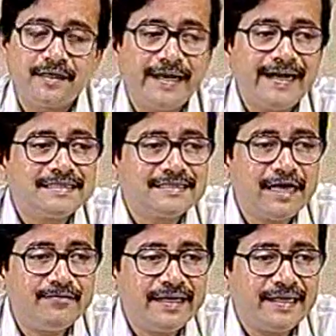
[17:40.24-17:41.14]
great
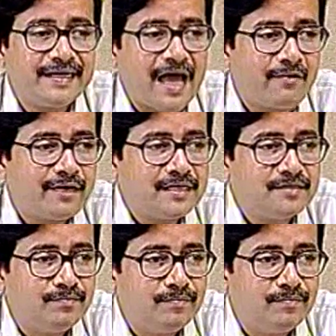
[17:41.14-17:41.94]
saving in average